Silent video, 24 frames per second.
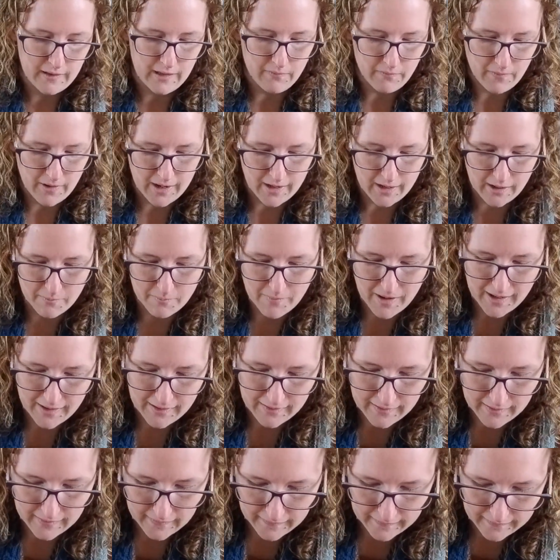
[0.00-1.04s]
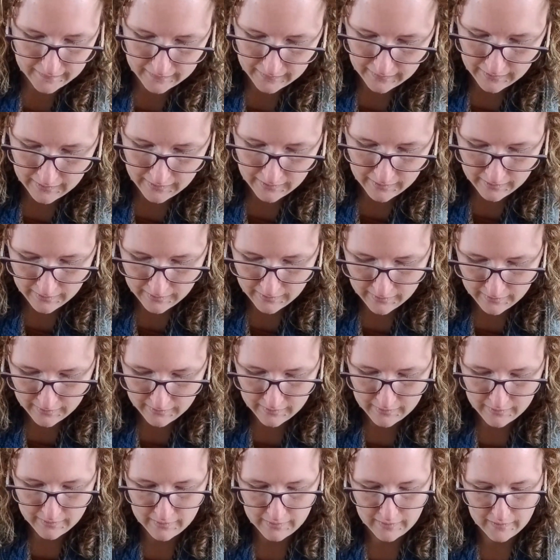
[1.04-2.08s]
if I can make this
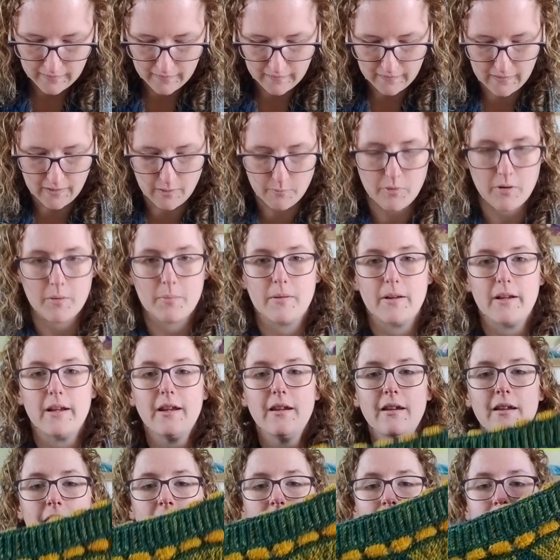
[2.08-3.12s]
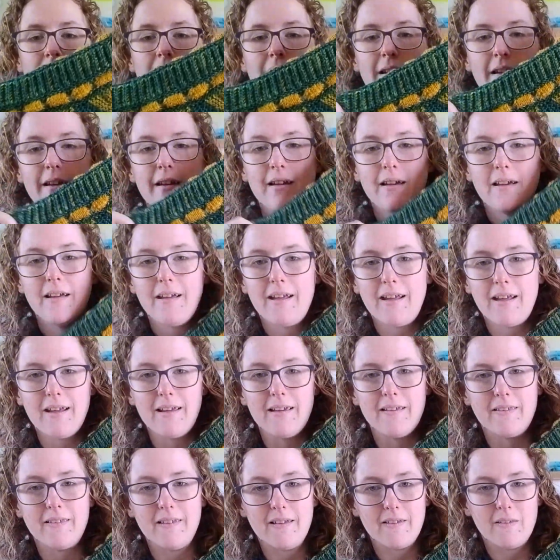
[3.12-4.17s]
sit properly,
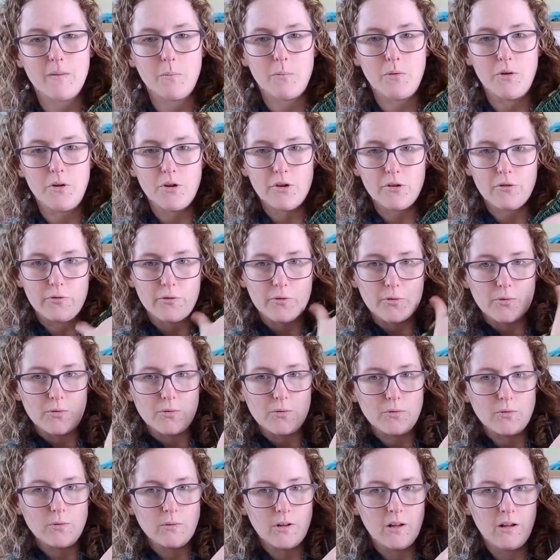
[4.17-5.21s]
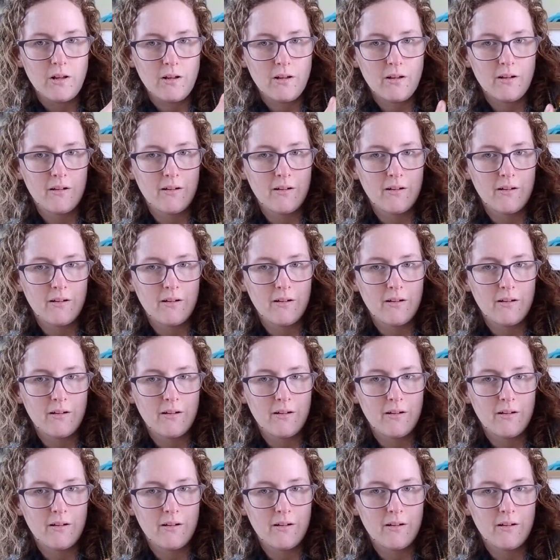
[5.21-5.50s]
is this beautiful